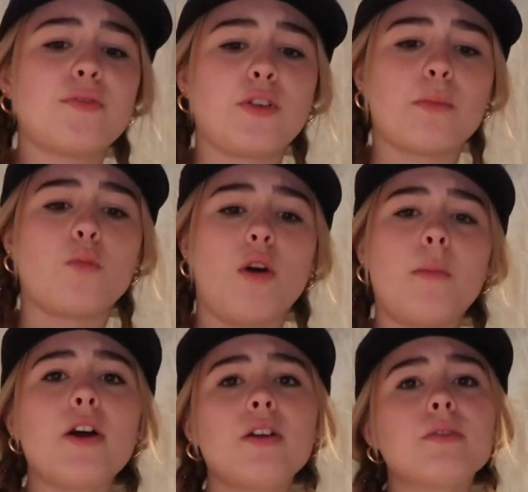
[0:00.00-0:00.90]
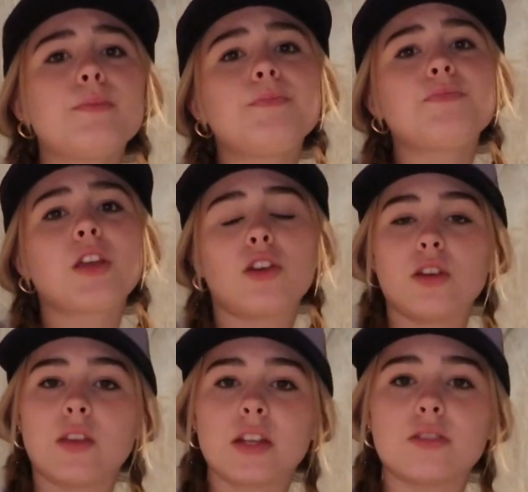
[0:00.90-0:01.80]
from Walmart so you
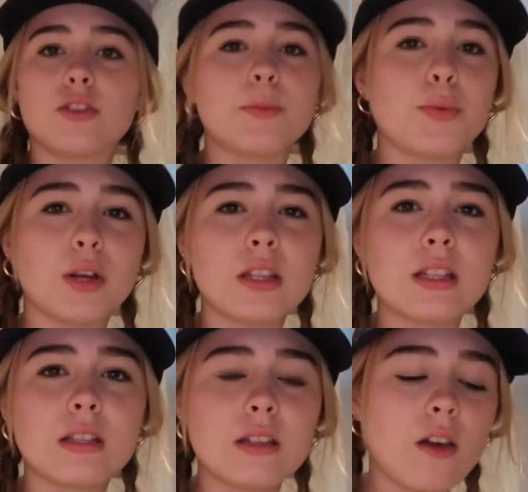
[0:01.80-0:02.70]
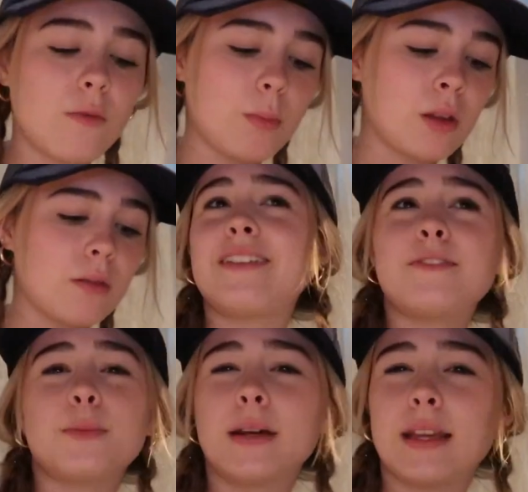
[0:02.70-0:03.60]
can like do the prints and stuff, but I have
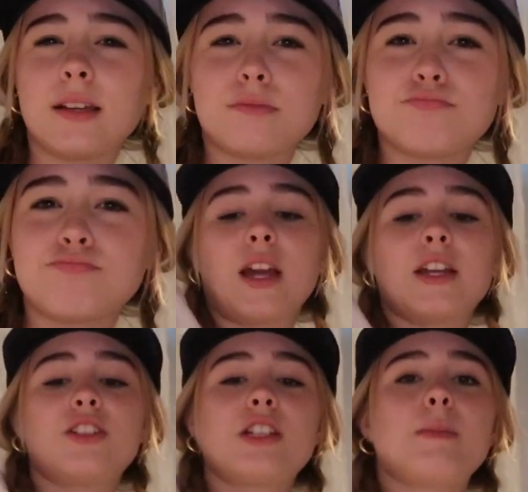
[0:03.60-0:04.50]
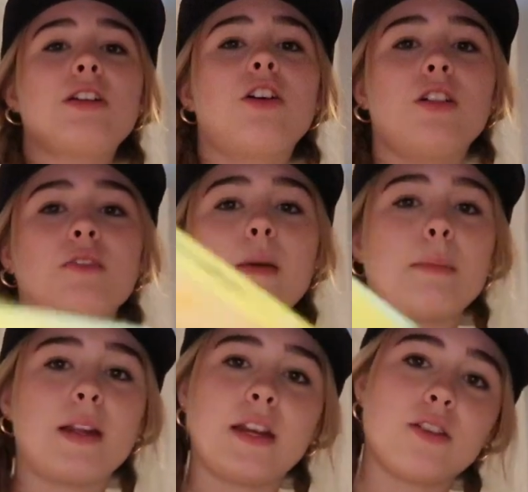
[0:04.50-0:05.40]
no money. I just spent all of my
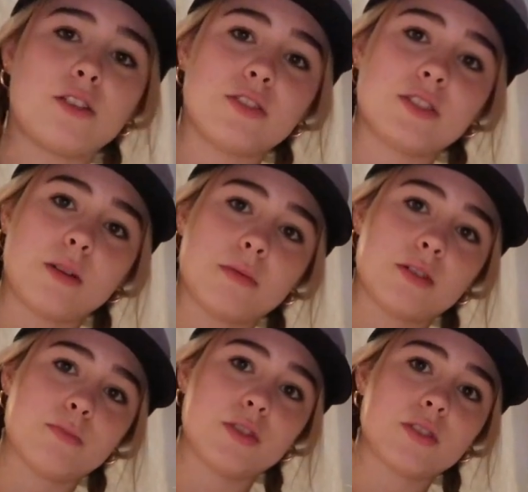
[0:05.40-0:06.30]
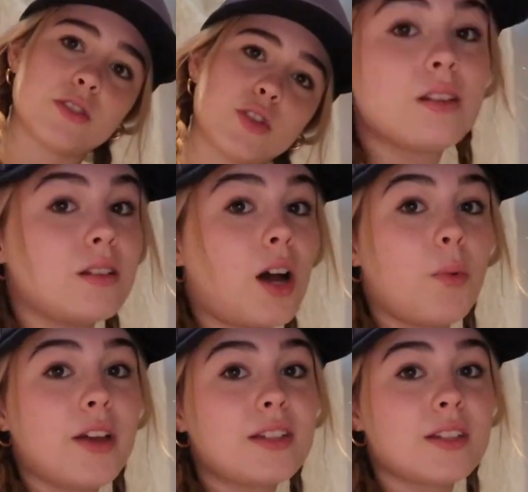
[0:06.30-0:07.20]
money on Heartstopper books. Not
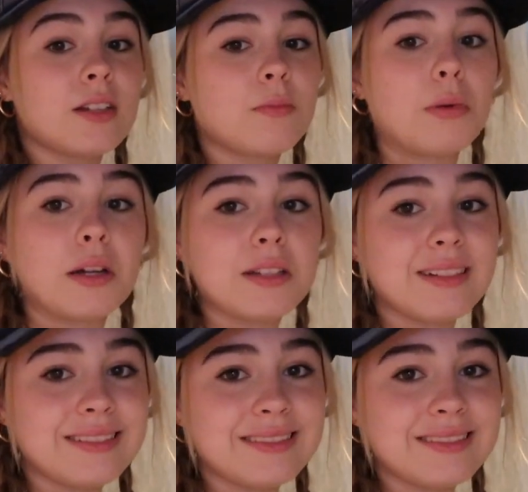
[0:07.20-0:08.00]
wasted, but